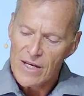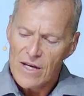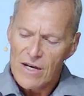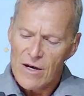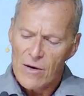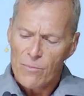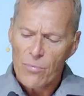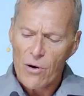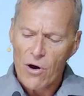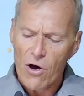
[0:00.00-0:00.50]

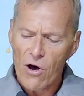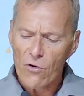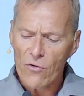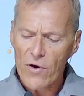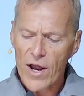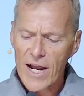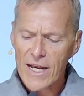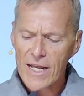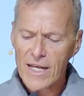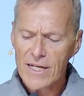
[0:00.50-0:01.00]
Paul
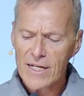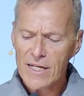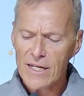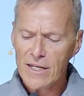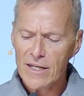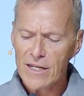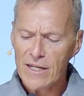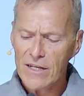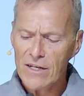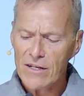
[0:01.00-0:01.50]
writing
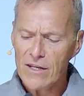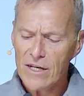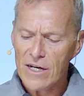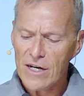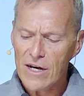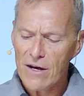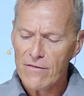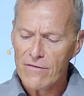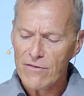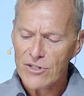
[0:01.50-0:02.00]
in
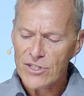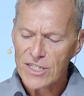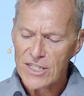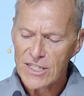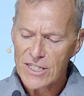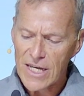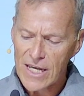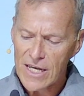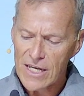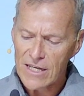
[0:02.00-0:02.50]
uh, verses
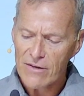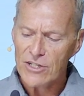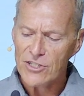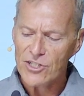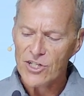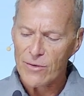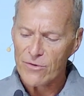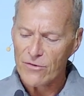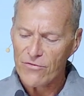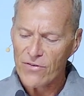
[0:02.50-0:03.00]
10, uh,
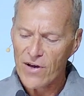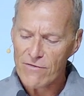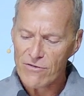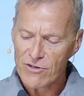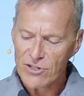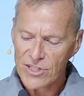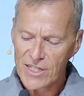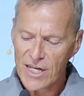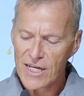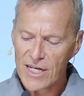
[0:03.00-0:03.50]
chapter 5,
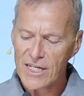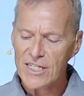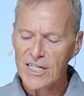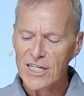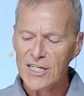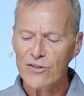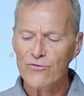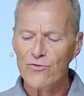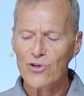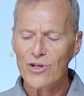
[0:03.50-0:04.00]
verse 10, he
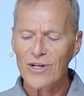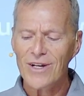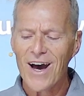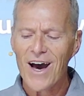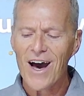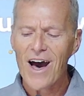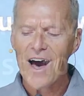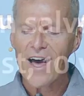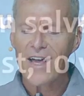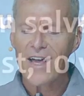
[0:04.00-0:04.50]
says, For God